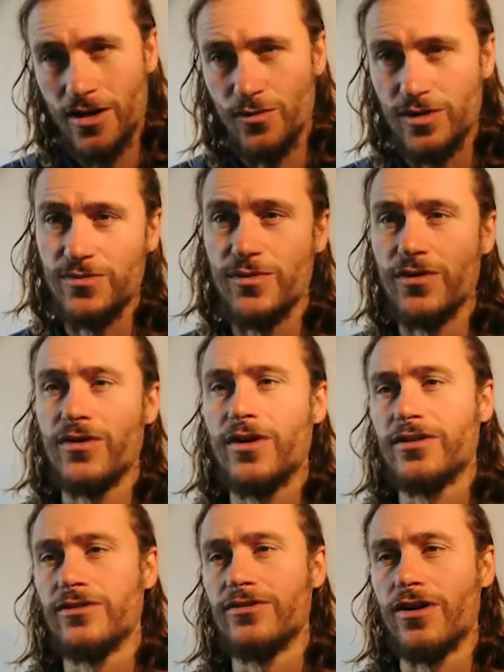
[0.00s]
which we were
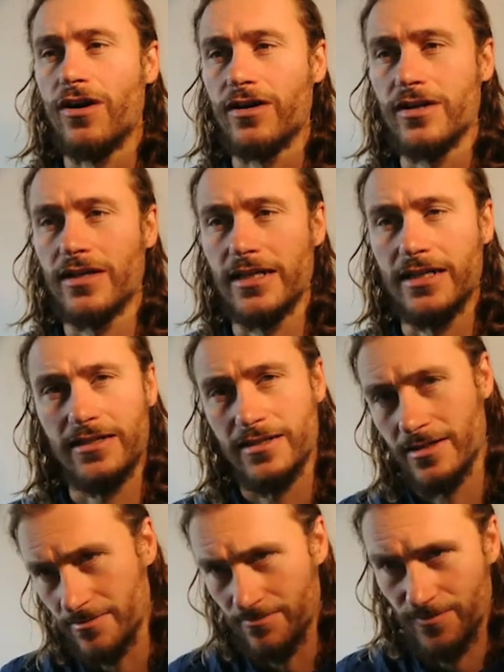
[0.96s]
going to talk
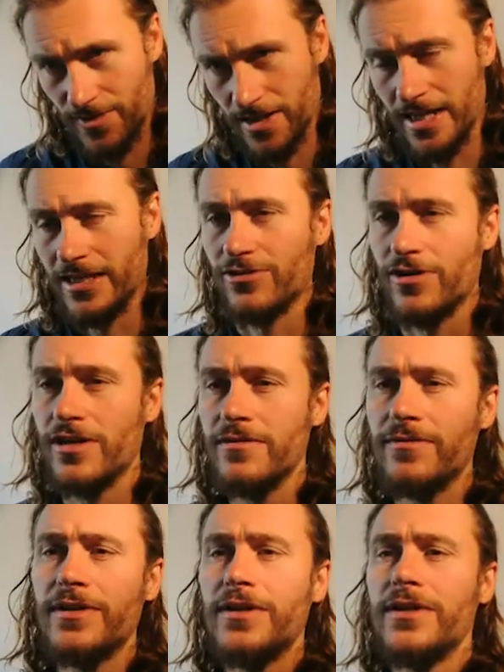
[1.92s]
later on.
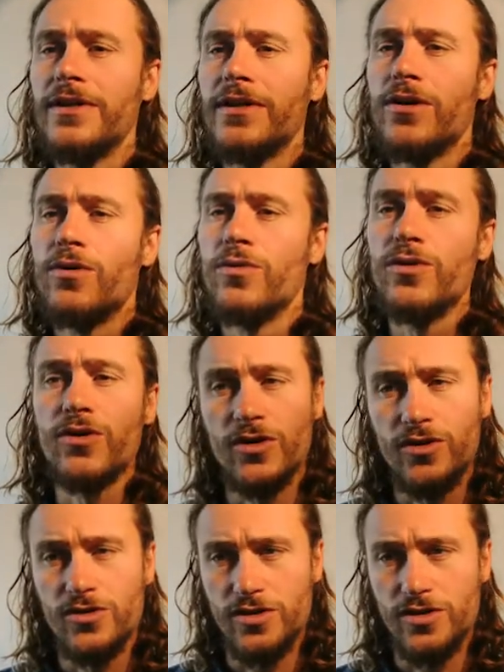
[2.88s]
You could